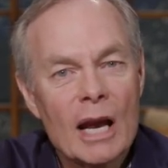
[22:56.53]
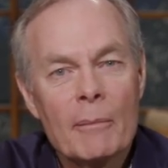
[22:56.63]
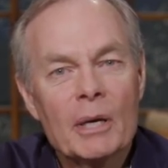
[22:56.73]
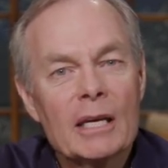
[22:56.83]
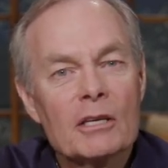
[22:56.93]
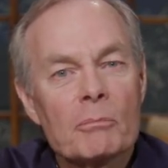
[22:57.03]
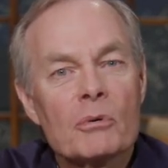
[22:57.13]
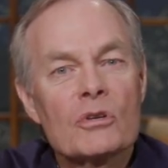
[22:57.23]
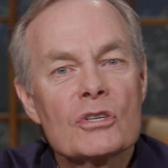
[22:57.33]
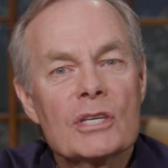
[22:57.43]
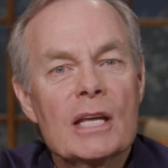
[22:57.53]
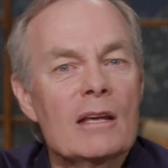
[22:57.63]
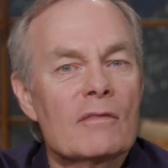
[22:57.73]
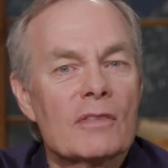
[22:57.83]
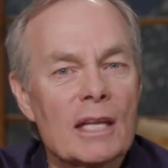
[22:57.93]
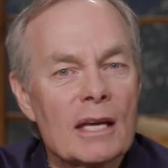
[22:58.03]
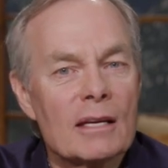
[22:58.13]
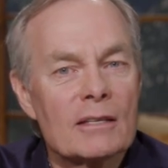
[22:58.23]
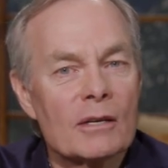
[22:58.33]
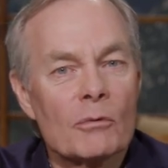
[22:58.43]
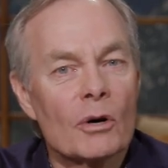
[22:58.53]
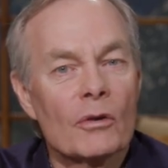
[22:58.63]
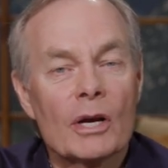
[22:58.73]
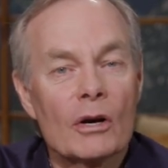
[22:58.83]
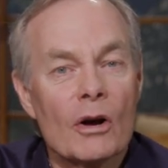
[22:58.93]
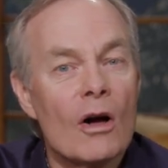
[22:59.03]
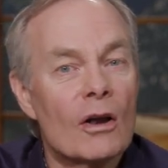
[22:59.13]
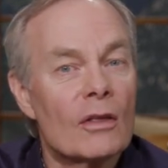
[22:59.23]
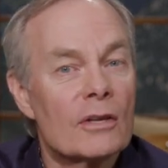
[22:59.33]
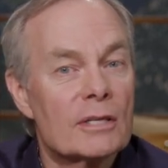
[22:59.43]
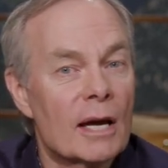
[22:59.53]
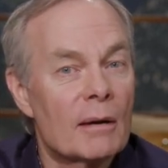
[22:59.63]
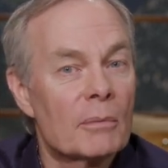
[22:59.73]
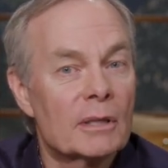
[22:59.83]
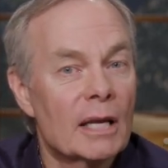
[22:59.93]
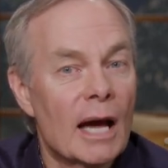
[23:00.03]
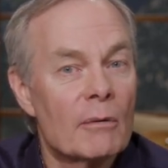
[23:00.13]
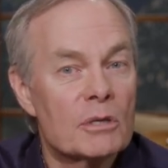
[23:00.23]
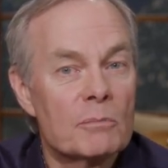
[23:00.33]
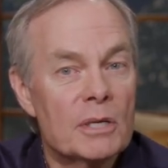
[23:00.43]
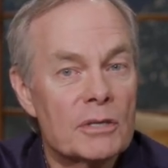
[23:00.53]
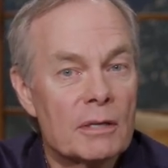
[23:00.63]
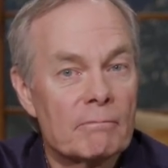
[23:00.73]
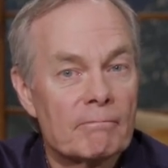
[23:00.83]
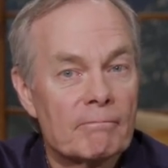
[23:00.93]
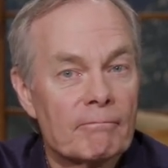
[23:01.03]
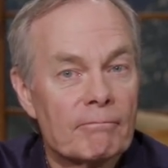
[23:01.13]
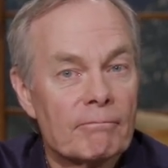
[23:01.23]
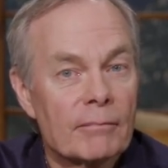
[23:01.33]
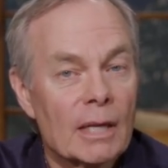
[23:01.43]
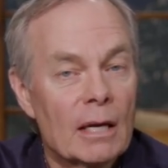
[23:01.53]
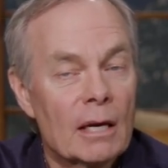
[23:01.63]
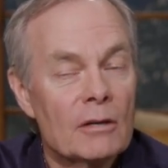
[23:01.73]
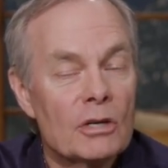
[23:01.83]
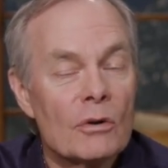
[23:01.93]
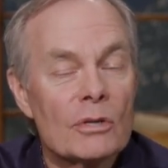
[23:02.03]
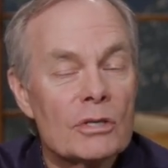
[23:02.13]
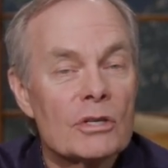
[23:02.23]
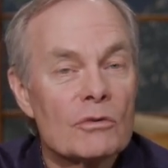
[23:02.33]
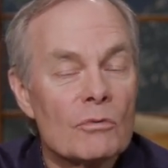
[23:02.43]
I began to perceive things that were there all of the time, but that I was missing. And you know, this is